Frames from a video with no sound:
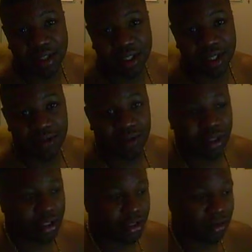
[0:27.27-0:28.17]
that they
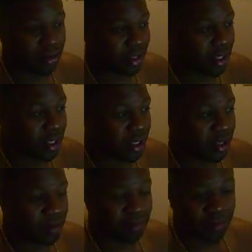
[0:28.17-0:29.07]
want to do.
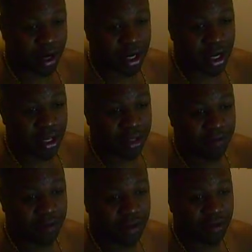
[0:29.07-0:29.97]
Right now, they're
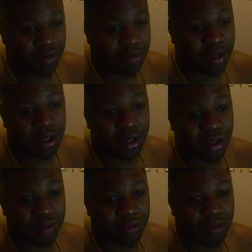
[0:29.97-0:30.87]
finna subpoena
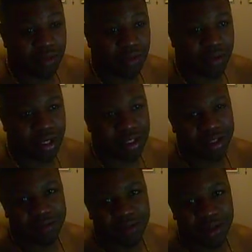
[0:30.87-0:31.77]
them. Well, not
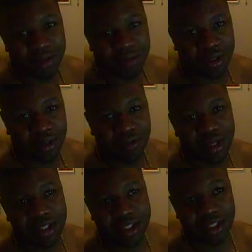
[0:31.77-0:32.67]
subpoena, but
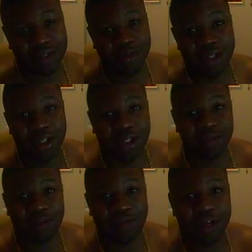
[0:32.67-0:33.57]
threaten suspending
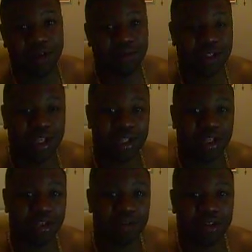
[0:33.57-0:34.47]
them if they don't take the
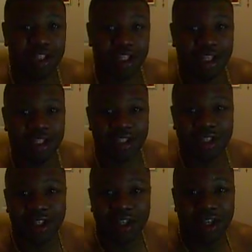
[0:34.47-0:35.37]
urine test,
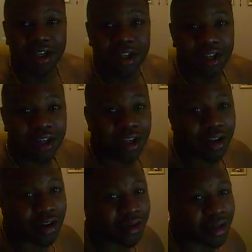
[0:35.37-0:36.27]
you
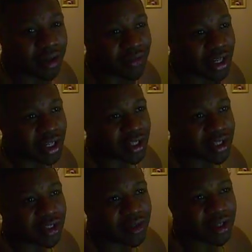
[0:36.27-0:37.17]
know, in advance.
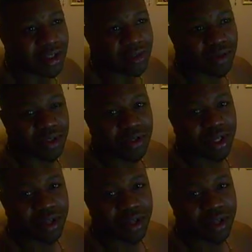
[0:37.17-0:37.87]
So they just want to try